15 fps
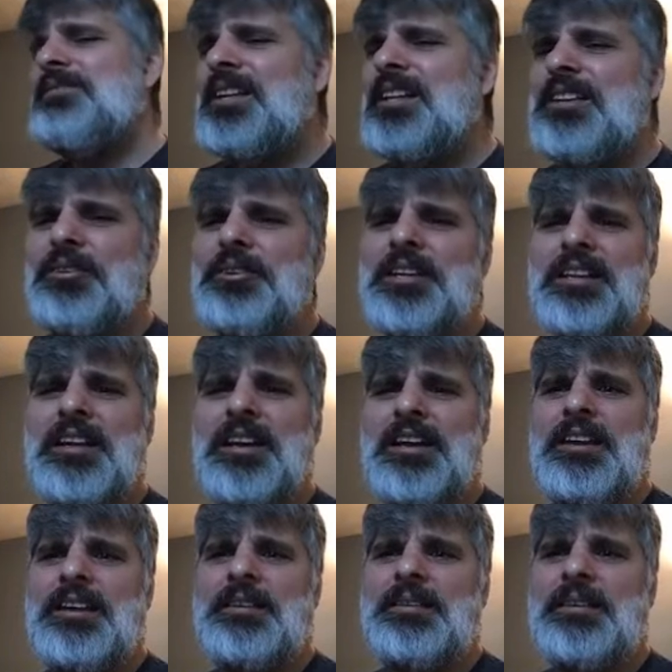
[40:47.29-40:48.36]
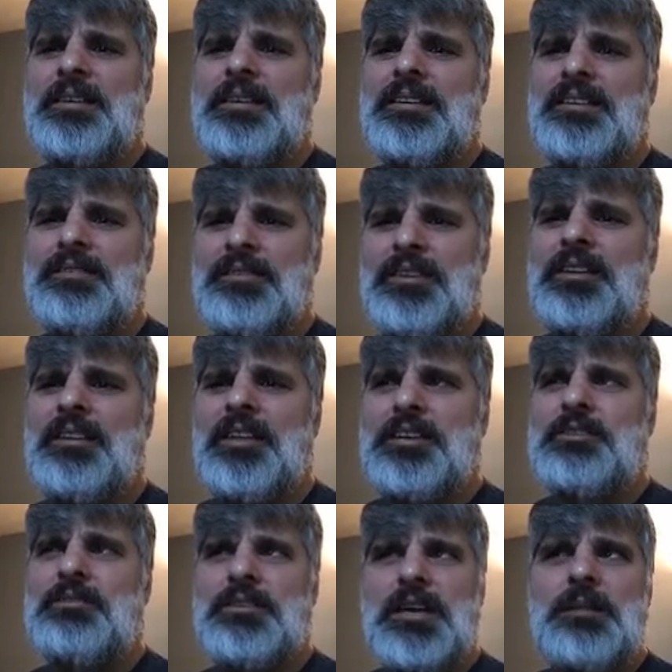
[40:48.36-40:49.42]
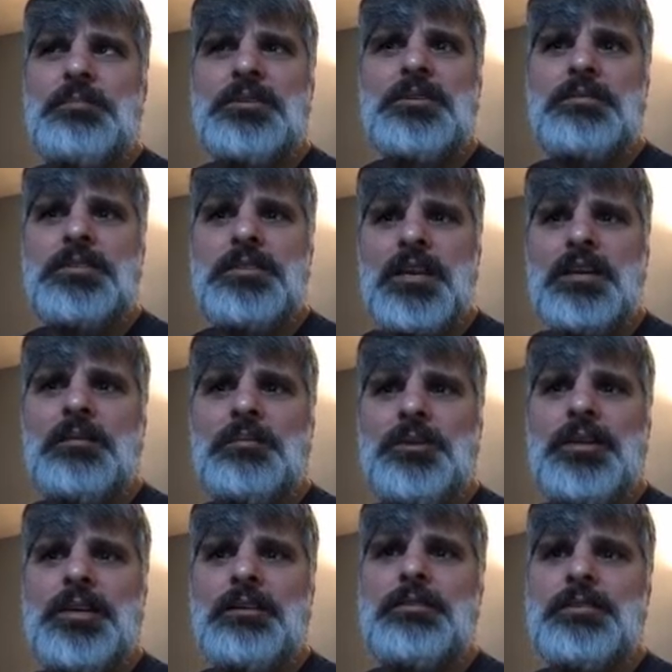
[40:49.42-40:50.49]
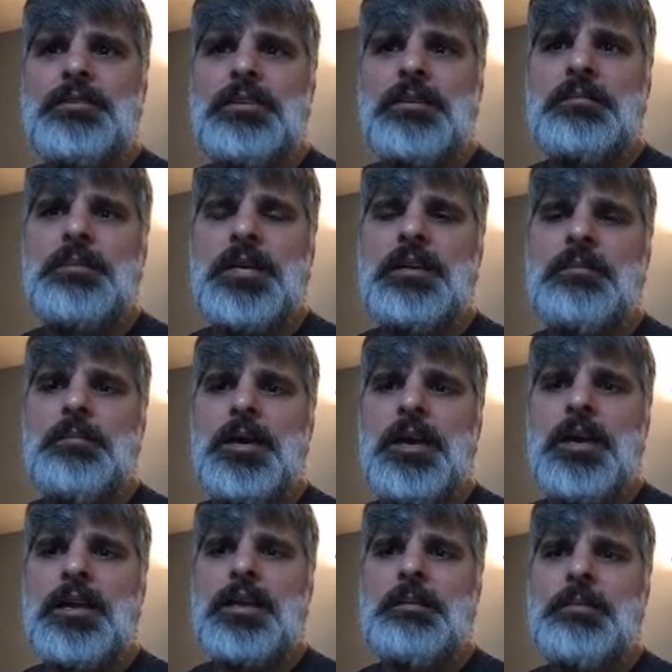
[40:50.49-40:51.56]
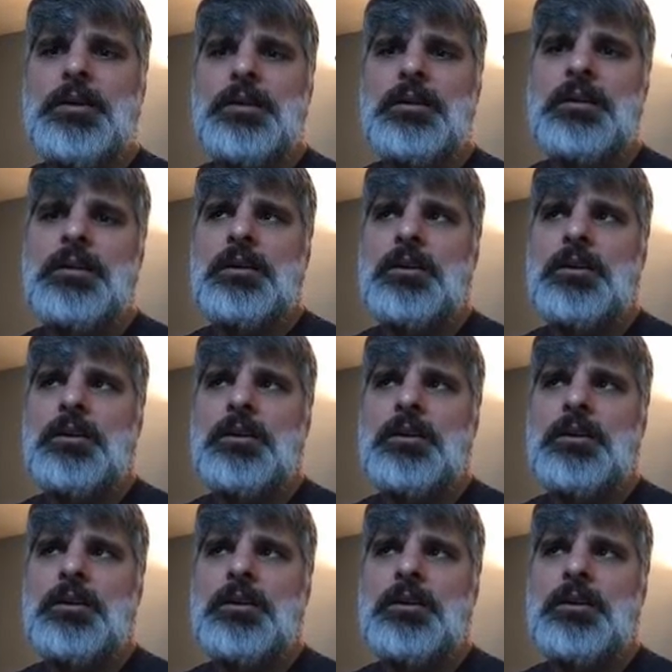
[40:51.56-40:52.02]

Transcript: really only 2 types of checker play errors you can make in backgammon.